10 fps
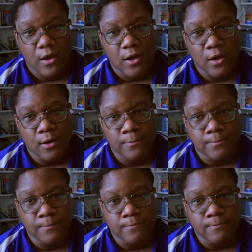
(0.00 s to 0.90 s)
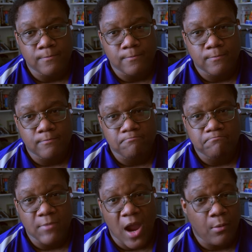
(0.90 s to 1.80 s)
um
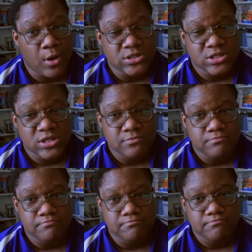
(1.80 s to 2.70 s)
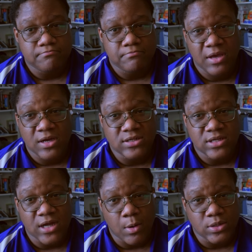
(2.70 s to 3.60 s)
I watched it because
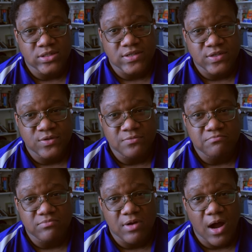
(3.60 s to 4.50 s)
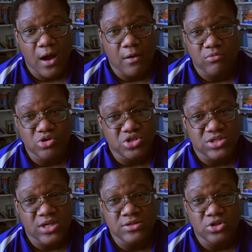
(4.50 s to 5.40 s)
I wanted to I want
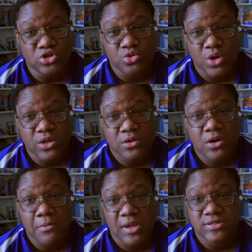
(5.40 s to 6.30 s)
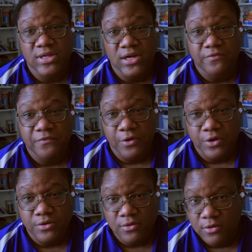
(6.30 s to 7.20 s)
it to truly got me excited for it
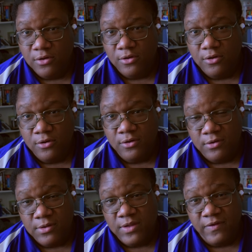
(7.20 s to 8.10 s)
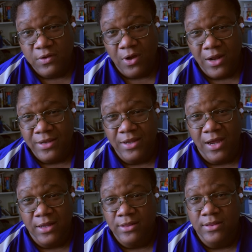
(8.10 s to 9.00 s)
even though I,
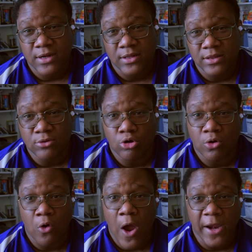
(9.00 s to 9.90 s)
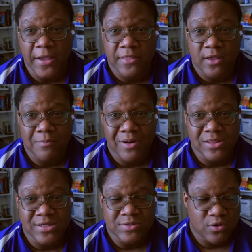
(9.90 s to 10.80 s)
I didn't know anything about
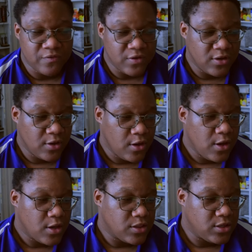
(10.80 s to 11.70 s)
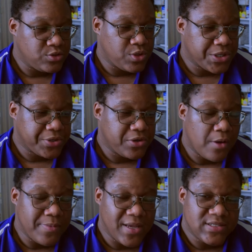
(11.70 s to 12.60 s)
this movie, the trailer got
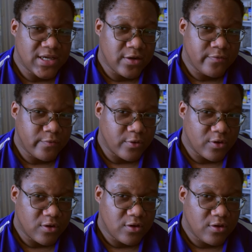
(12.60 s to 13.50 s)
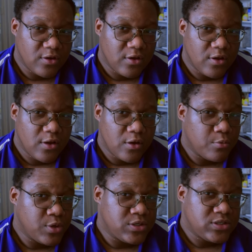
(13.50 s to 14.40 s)
me excited for it,
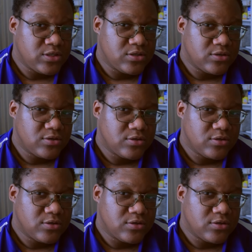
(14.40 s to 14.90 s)
which